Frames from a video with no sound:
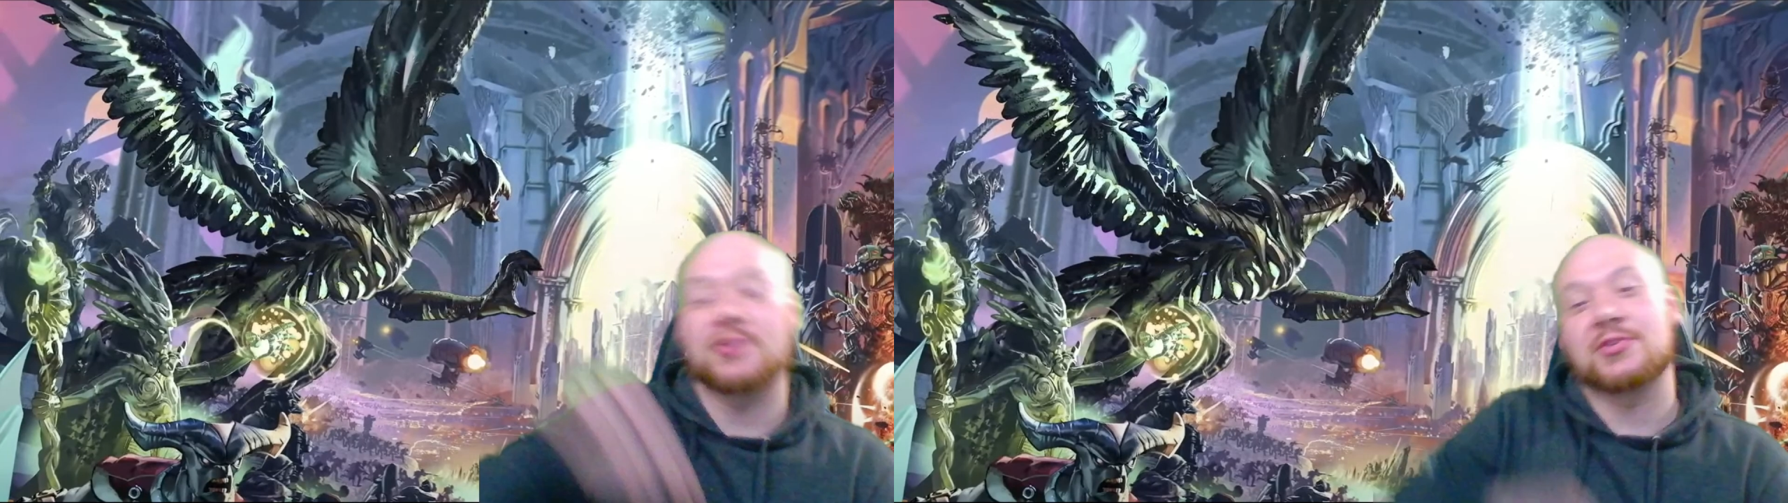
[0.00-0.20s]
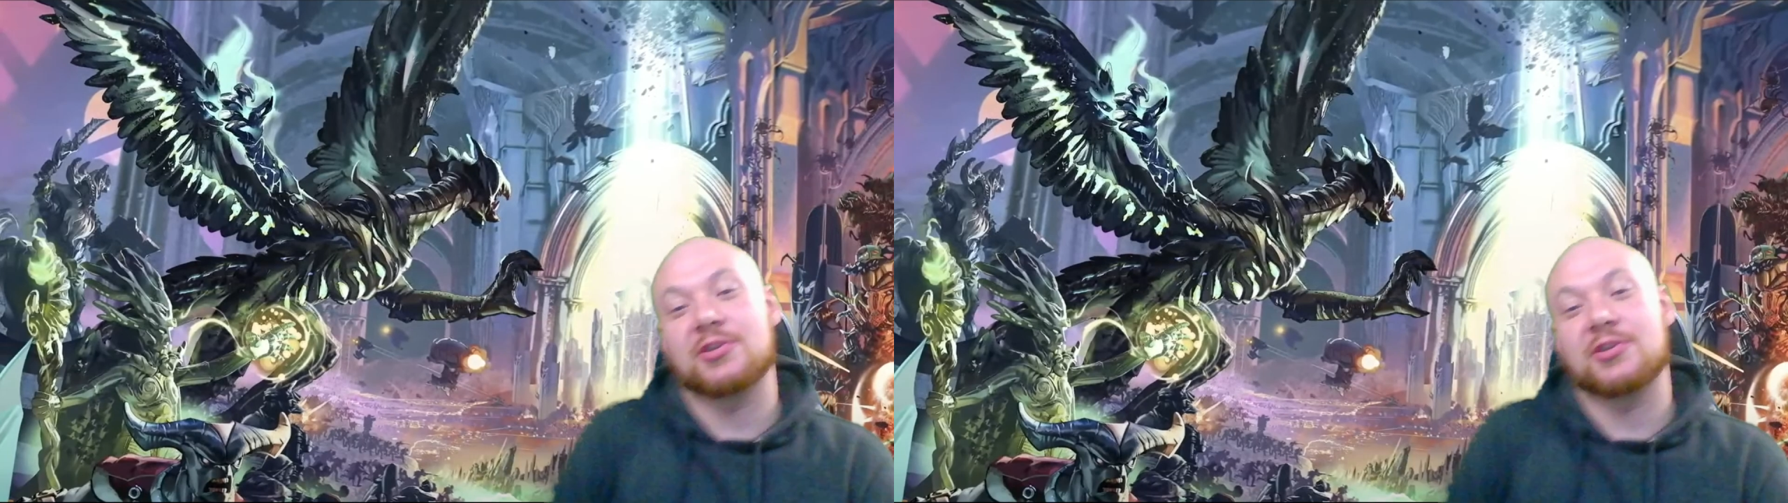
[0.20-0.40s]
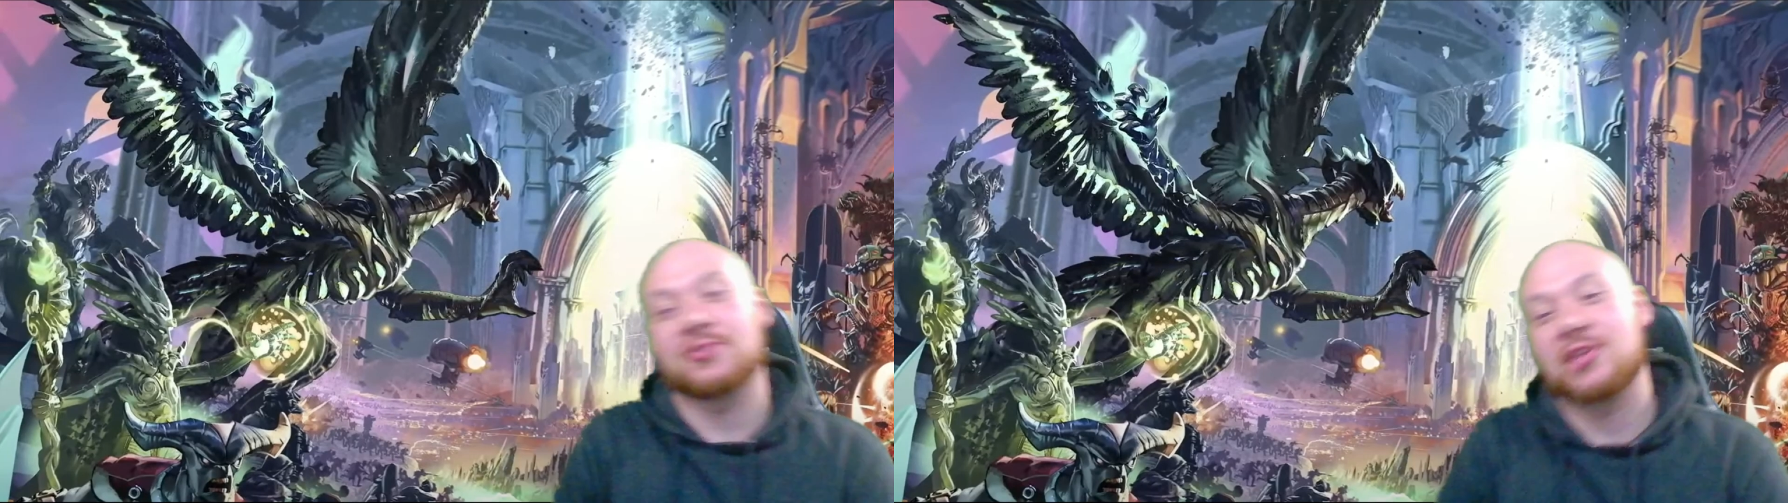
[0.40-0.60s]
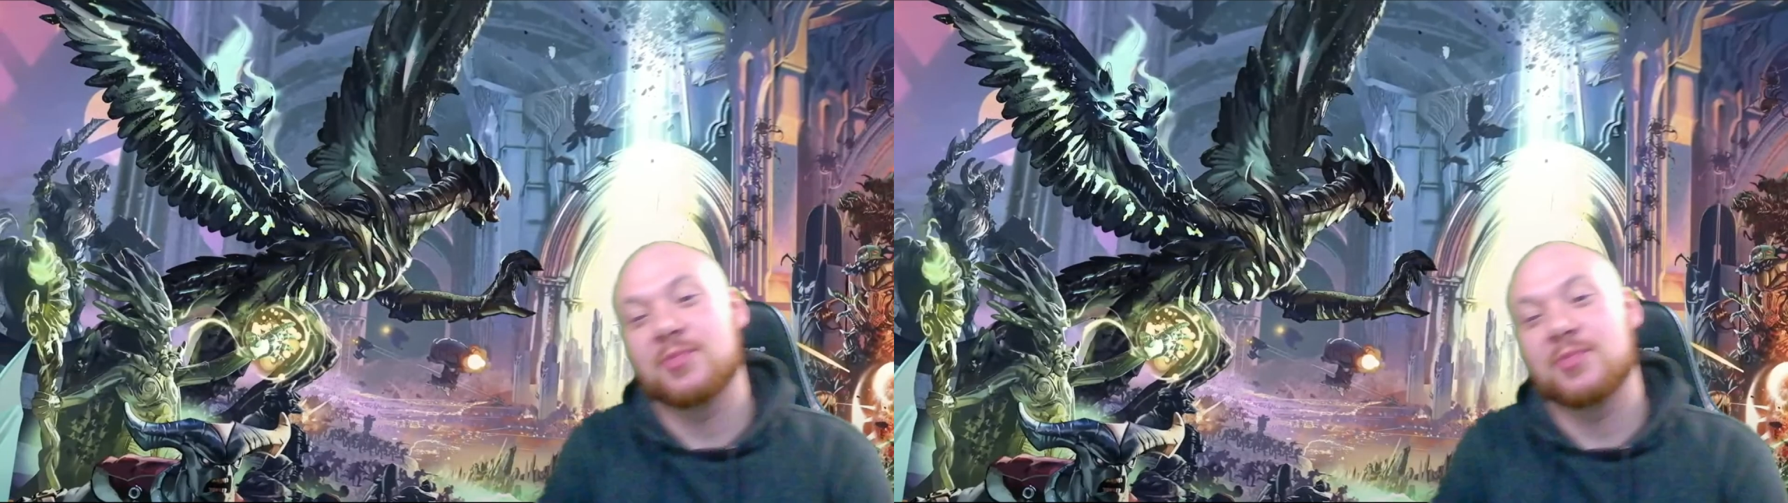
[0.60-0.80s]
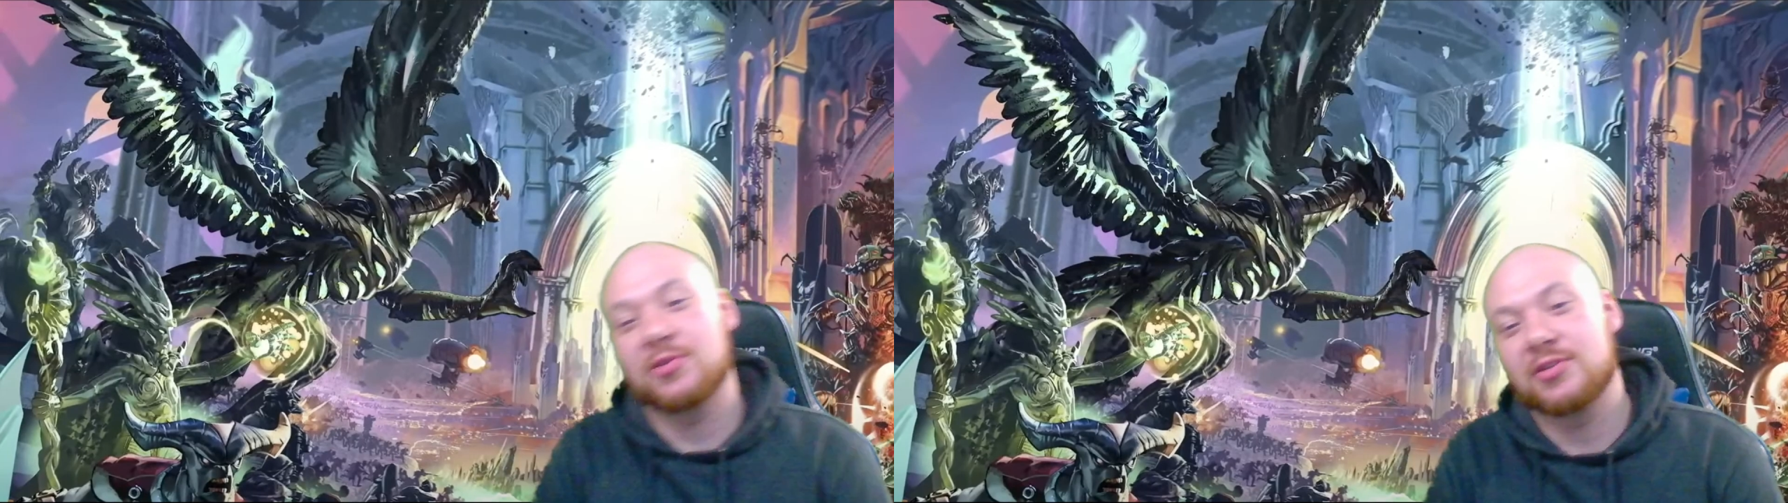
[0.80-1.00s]
Heroscape
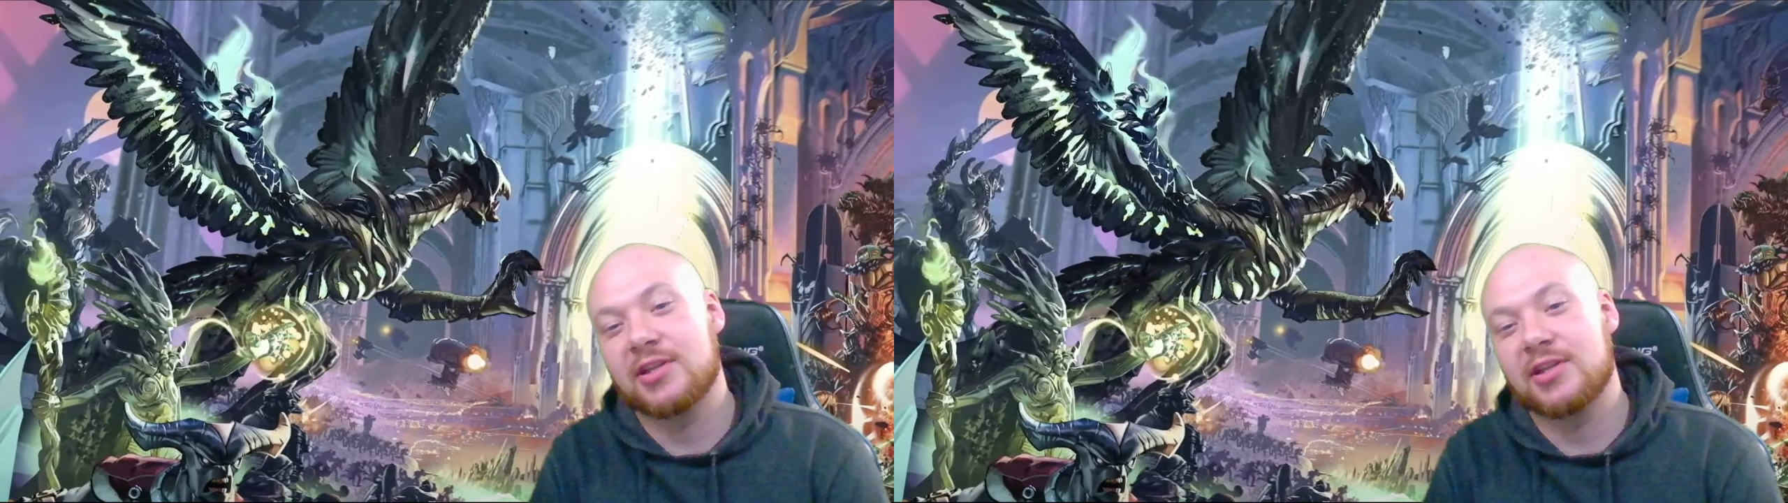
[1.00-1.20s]
here today,